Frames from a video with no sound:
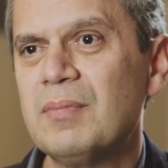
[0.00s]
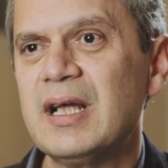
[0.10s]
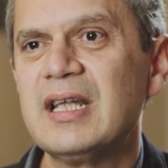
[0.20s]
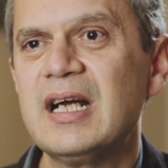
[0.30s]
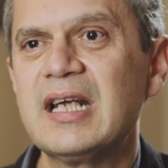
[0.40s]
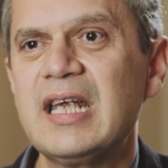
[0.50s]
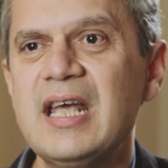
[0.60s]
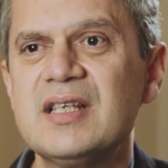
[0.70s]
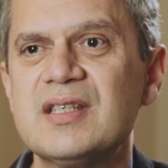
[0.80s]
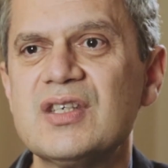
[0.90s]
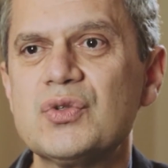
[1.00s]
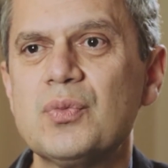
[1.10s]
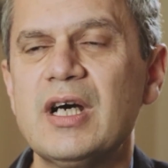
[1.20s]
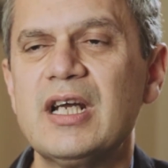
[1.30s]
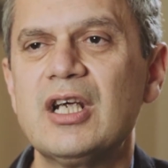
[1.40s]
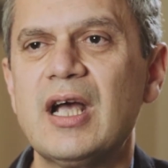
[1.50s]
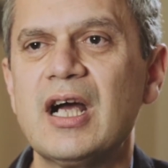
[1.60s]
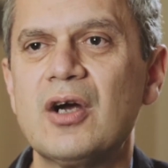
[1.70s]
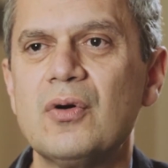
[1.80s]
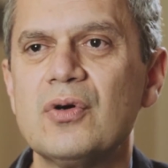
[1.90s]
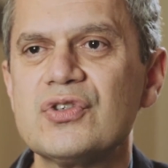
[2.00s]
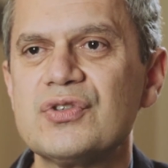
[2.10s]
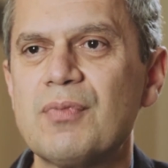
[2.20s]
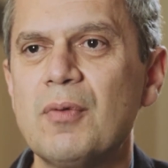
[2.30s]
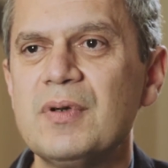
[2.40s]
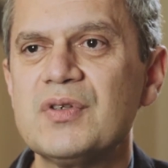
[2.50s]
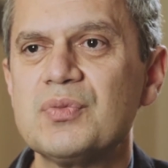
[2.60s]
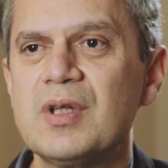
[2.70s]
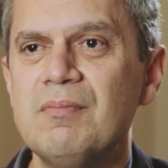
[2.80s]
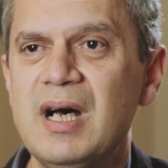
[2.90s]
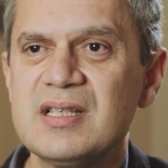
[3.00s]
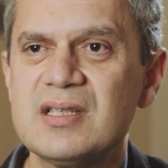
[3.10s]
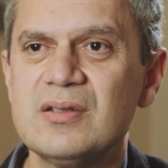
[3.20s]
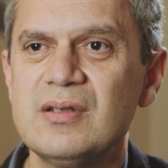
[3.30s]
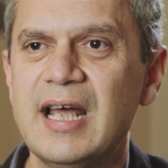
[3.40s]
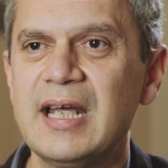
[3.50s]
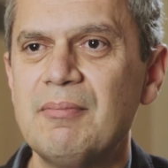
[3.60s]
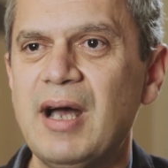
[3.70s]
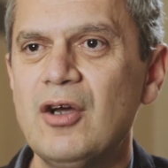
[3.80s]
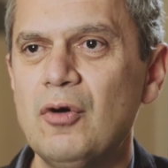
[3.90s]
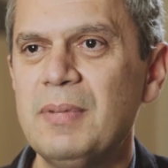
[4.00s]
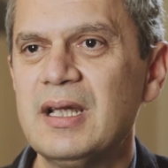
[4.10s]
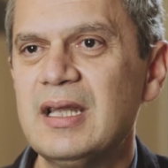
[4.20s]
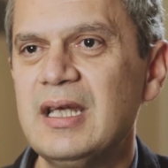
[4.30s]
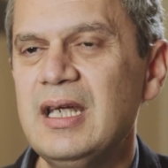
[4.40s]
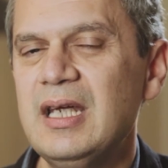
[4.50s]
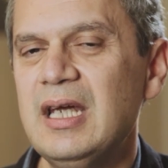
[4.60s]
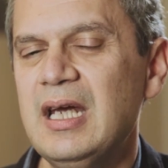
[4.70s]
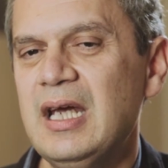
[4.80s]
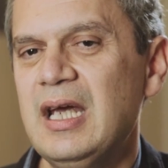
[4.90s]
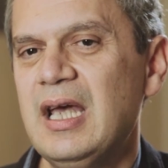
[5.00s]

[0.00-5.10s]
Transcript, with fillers: but there are cases where it can cause problems with muscle, like myopathy.